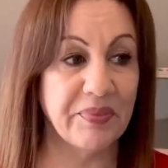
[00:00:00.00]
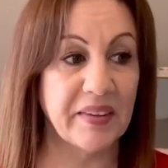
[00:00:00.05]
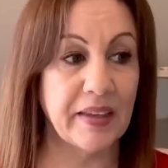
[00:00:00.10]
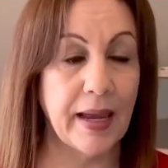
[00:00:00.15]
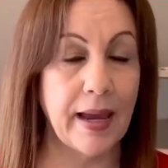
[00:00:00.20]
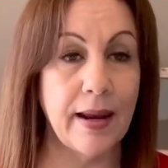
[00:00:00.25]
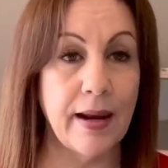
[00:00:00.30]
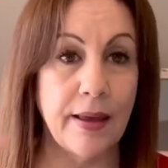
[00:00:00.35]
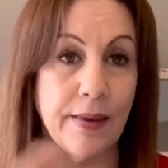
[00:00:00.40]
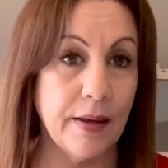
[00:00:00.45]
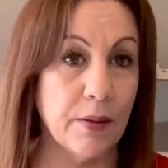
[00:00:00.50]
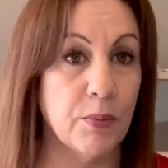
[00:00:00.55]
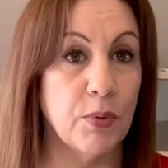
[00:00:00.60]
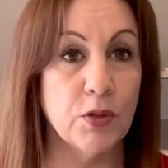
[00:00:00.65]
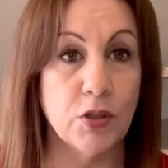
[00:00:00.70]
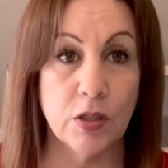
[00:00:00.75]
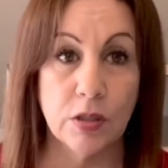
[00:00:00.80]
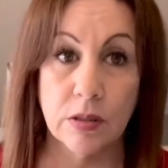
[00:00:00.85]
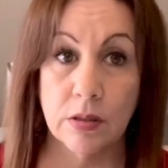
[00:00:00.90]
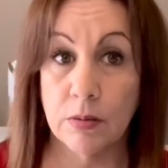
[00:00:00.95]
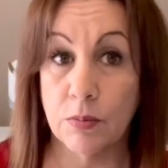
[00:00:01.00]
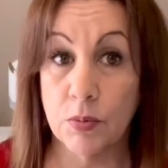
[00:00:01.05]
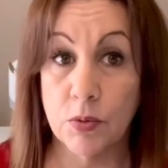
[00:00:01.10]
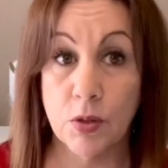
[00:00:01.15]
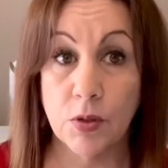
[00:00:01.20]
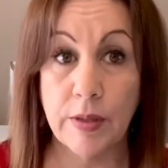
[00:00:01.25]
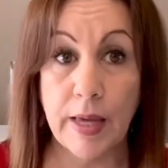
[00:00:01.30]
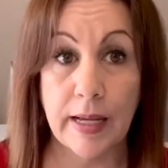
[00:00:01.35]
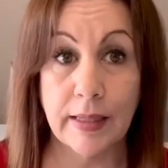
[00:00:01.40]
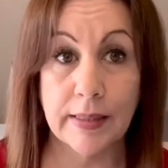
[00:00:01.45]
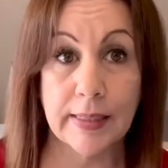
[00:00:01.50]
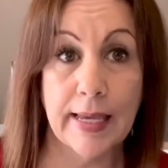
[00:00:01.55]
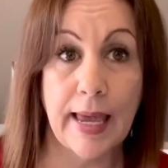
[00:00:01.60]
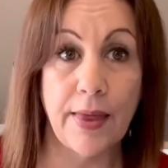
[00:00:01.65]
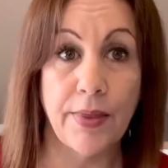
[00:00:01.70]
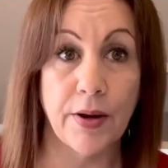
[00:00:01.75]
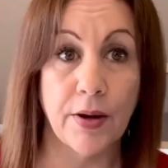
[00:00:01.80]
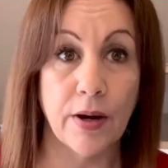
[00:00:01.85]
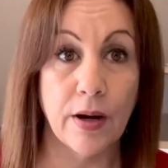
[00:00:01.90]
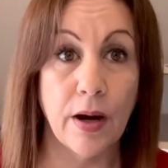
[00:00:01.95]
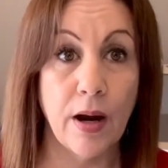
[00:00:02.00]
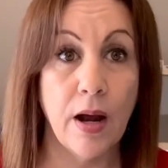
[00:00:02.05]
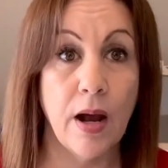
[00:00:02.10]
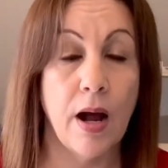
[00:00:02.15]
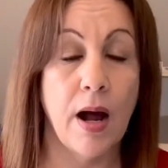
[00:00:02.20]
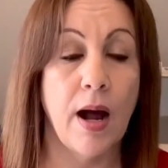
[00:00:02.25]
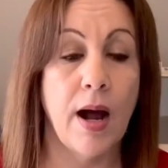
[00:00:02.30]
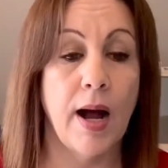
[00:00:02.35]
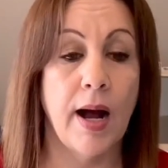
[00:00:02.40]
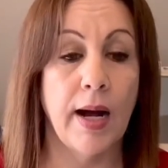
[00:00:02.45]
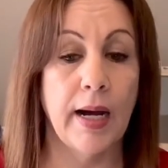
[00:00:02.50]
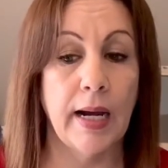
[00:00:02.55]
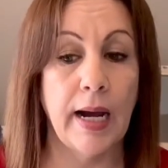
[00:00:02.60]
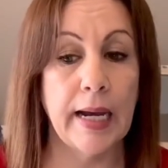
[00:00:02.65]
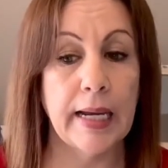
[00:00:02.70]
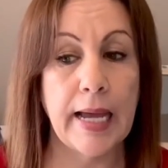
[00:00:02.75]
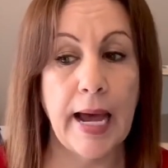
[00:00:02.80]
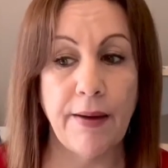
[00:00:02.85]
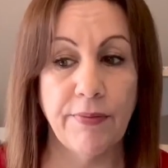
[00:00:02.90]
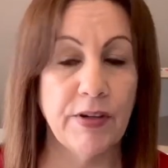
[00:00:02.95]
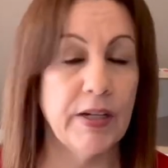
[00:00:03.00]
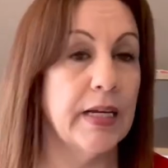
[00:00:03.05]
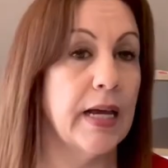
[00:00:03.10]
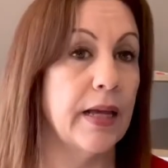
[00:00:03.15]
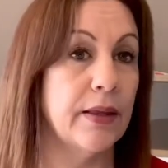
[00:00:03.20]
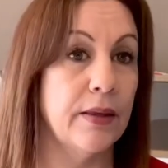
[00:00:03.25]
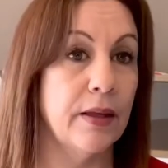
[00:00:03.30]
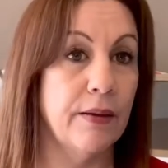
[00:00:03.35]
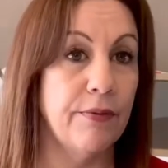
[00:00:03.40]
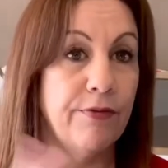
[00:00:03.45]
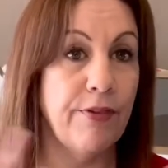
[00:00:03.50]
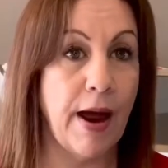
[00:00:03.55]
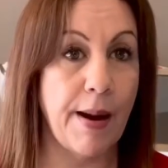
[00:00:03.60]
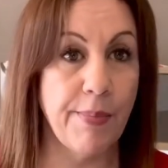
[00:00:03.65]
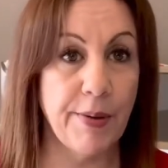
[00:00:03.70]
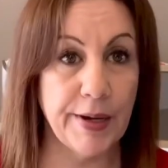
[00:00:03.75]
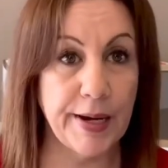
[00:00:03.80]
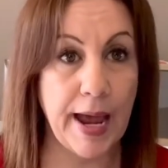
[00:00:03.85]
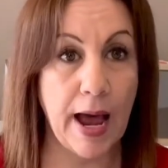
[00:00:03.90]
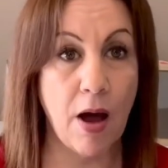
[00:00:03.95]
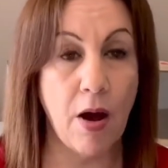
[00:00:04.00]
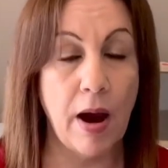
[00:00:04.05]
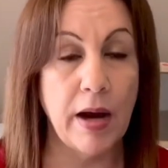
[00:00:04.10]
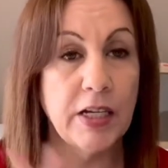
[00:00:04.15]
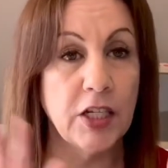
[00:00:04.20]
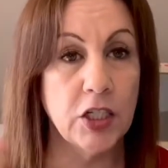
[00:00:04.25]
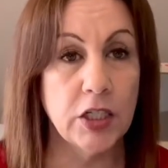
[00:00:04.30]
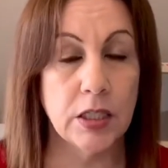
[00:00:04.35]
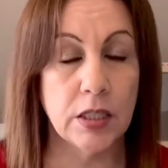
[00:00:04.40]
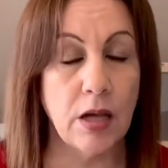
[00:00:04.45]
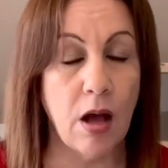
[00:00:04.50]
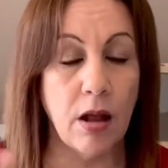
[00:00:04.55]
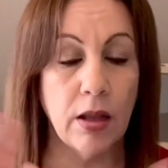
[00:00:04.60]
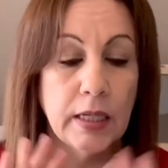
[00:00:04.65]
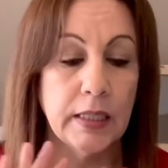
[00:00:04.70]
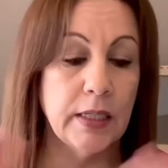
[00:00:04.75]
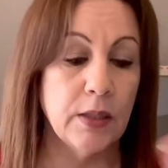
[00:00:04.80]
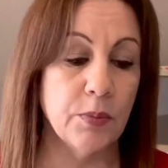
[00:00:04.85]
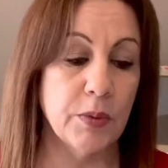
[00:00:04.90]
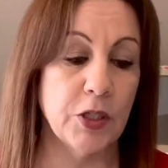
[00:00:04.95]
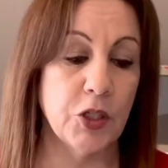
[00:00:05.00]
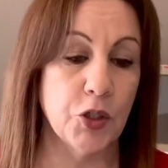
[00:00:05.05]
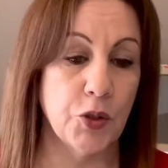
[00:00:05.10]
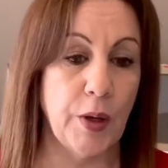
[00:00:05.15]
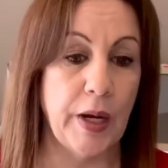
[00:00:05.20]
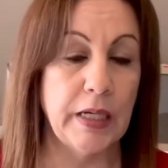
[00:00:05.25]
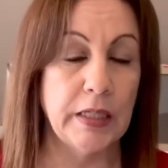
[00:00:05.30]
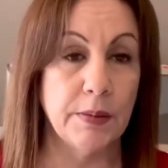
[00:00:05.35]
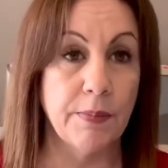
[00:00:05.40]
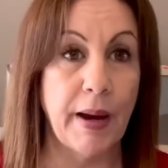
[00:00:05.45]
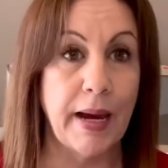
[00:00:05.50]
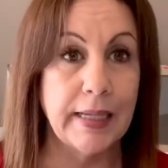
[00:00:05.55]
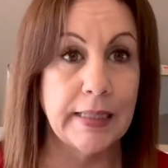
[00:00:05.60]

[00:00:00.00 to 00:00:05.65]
And I think we'll do that together. I have to cut the fabric out. All I did was trace my